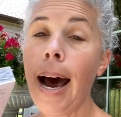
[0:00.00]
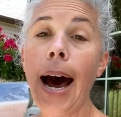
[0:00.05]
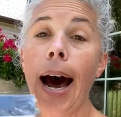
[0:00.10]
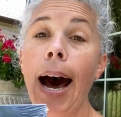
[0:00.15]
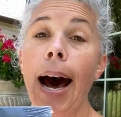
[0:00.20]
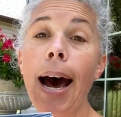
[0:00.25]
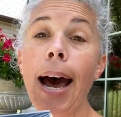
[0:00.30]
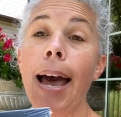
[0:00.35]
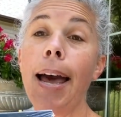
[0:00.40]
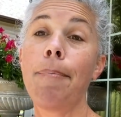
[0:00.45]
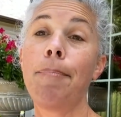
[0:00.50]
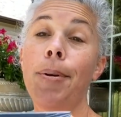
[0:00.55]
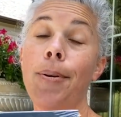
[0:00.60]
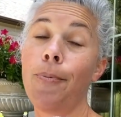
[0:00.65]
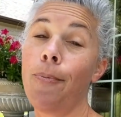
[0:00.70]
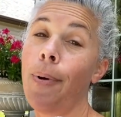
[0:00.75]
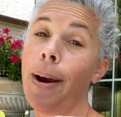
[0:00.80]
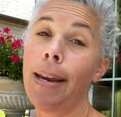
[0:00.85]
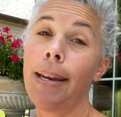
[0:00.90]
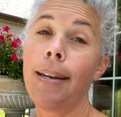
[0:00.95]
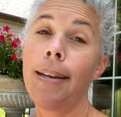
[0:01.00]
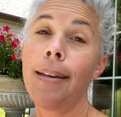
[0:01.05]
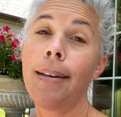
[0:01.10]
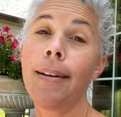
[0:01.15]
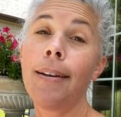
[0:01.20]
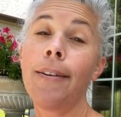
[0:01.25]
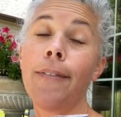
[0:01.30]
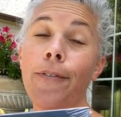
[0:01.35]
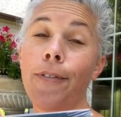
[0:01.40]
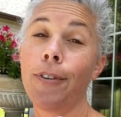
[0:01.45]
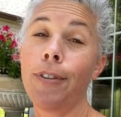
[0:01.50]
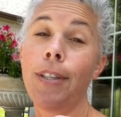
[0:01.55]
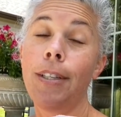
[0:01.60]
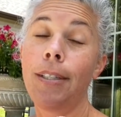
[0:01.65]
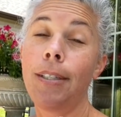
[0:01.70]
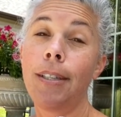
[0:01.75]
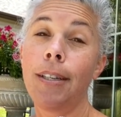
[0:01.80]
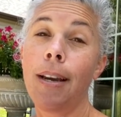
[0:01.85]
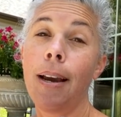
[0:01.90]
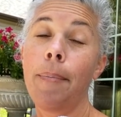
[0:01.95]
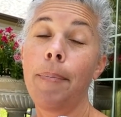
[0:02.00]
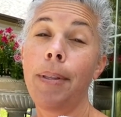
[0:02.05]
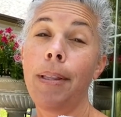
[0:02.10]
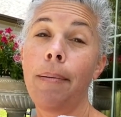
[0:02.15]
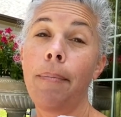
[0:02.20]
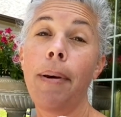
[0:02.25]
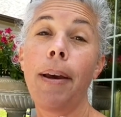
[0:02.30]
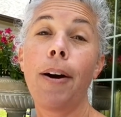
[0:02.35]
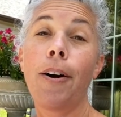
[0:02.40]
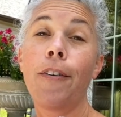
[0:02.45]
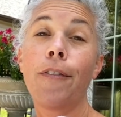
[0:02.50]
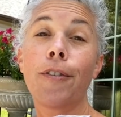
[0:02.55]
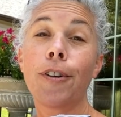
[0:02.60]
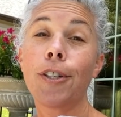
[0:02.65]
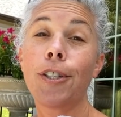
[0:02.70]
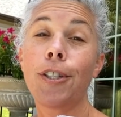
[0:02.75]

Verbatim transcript: I have been waiting for this to come in the mail for